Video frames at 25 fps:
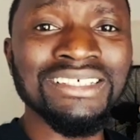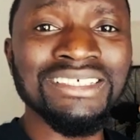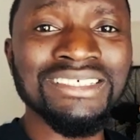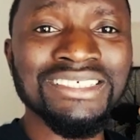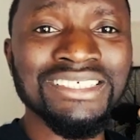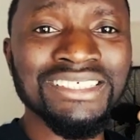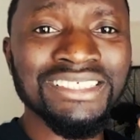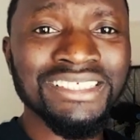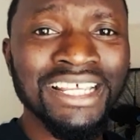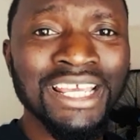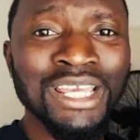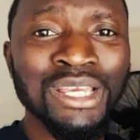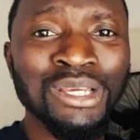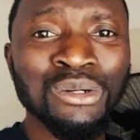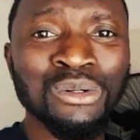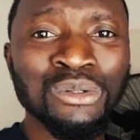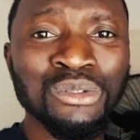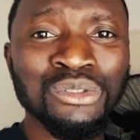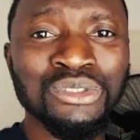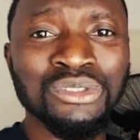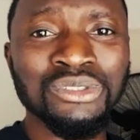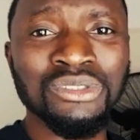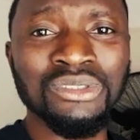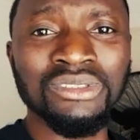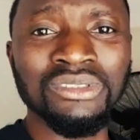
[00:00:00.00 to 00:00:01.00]
Stay
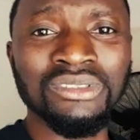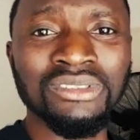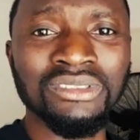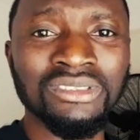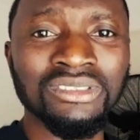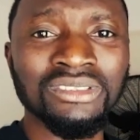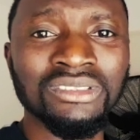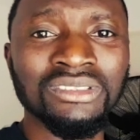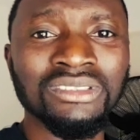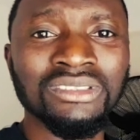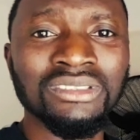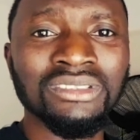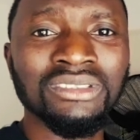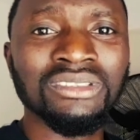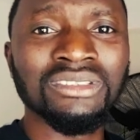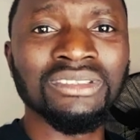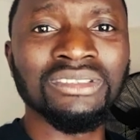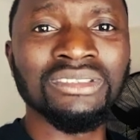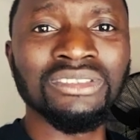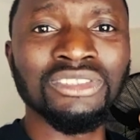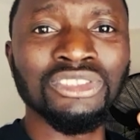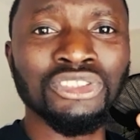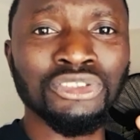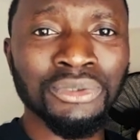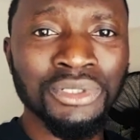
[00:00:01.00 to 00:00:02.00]
good,
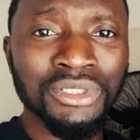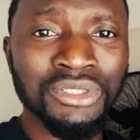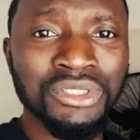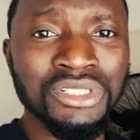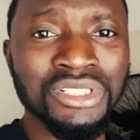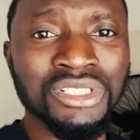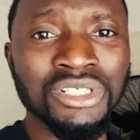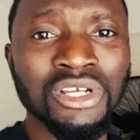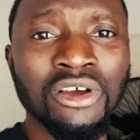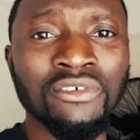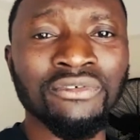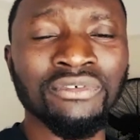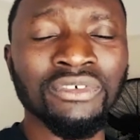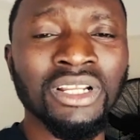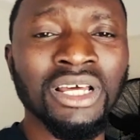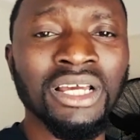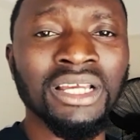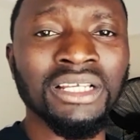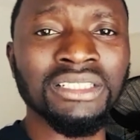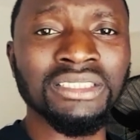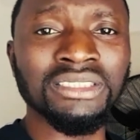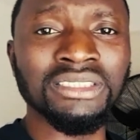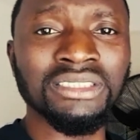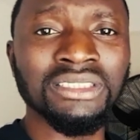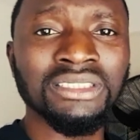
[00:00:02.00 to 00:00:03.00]
treat yourself
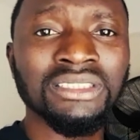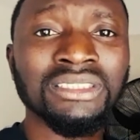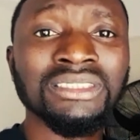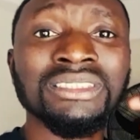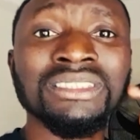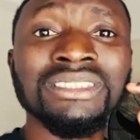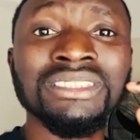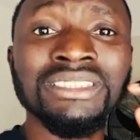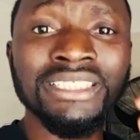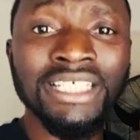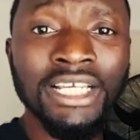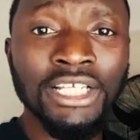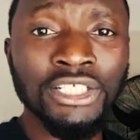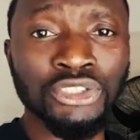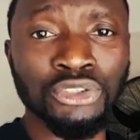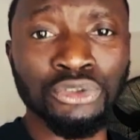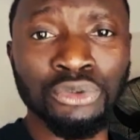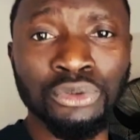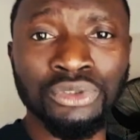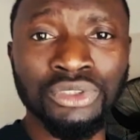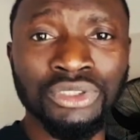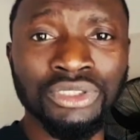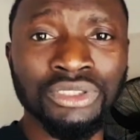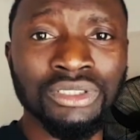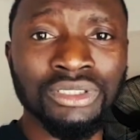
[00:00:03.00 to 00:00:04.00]
nice, stay
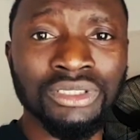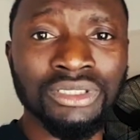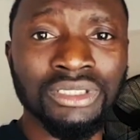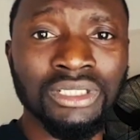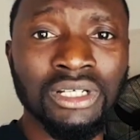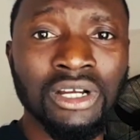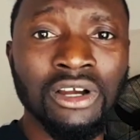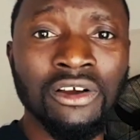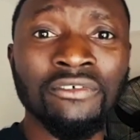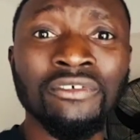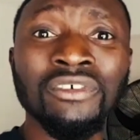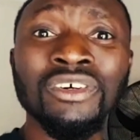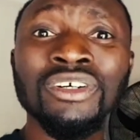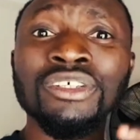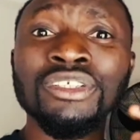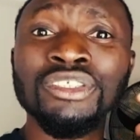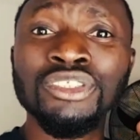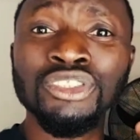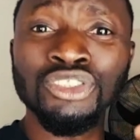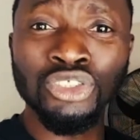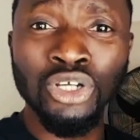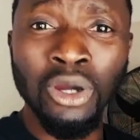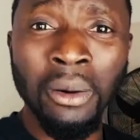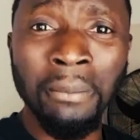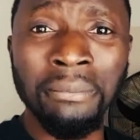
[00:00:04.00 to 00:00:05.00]
true to yourself,
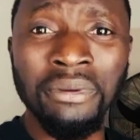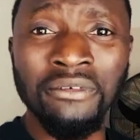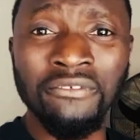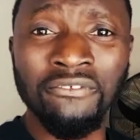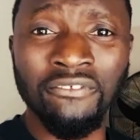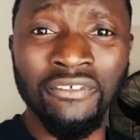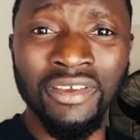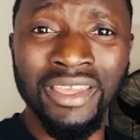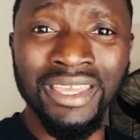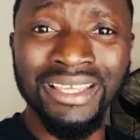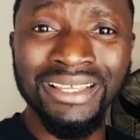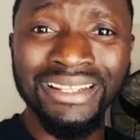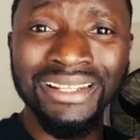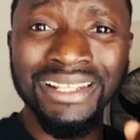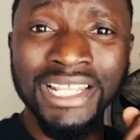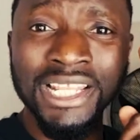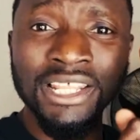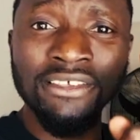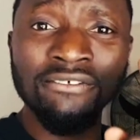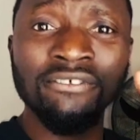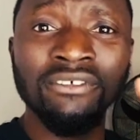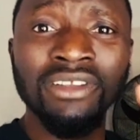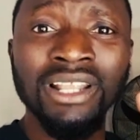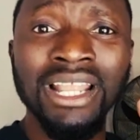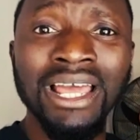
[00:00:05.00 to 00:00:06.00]
don't be fake,
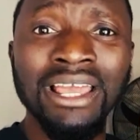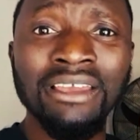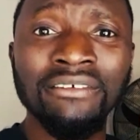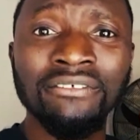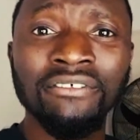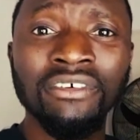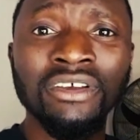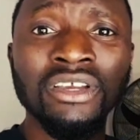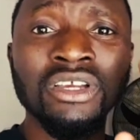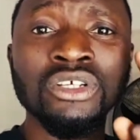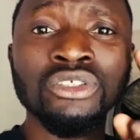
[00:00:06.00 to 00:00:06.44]
live life